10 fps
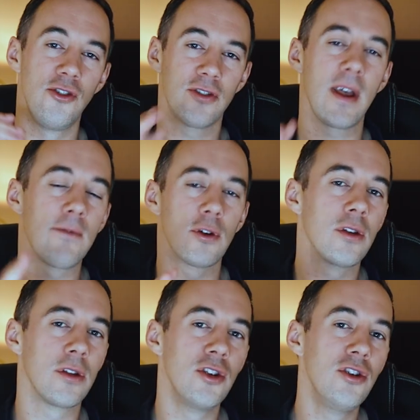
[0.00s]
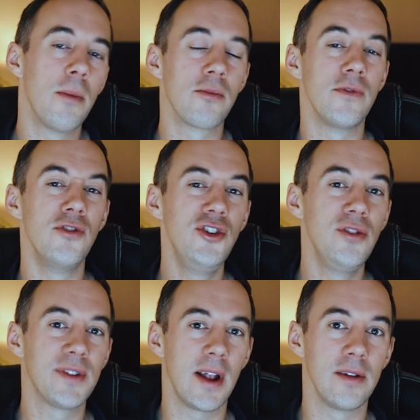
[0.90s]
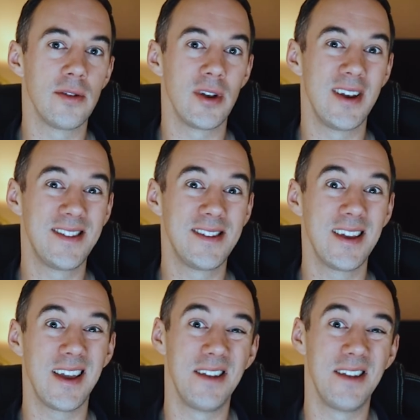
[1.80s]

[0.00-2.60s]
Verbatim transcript: just have a look at at the number of new sellers on a listing.